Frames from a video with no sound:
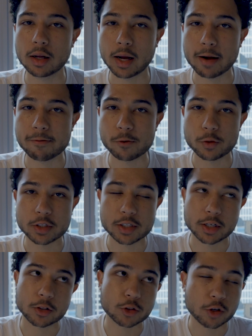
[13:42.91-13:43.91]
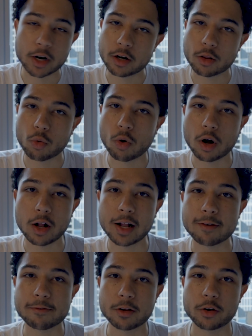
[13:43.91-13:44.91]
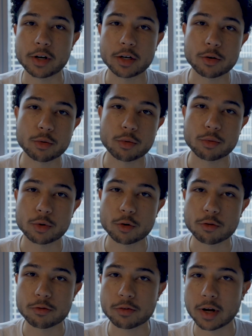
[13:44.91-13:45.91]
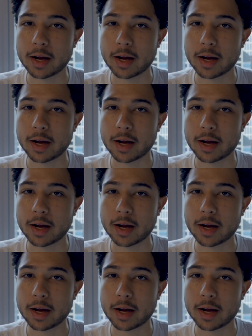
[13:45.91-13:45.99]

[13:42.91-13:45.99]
I flew this thing straight into the wall, I've flown it into a roof,